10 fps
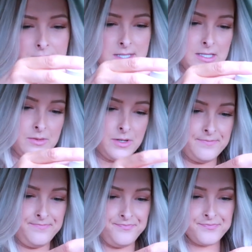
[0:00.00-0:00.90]
What's this
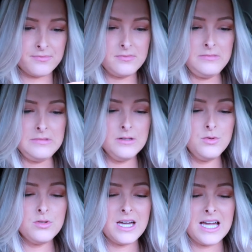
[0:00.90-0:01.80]
one?
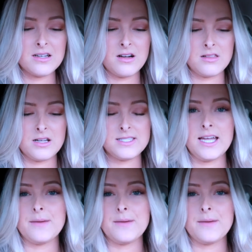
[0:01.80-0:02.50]
Ooh, the eggnog latte.